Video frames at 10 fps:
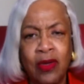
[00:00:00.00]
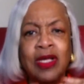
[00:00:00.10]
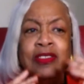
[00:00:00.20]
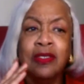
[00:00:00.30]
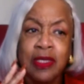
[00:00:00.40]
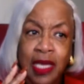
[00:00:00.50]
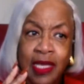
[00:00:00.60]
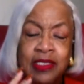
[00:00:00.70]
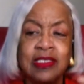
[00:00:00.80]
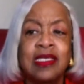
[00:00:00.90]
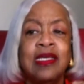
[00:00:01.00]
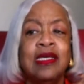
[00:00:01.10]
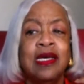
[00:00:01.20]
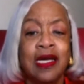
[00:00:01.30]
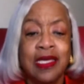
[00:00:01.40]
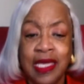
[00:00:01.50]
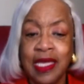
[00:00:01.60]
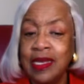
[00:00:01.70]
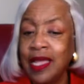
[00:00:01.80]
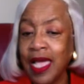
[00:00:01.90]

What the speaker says: So yes, again,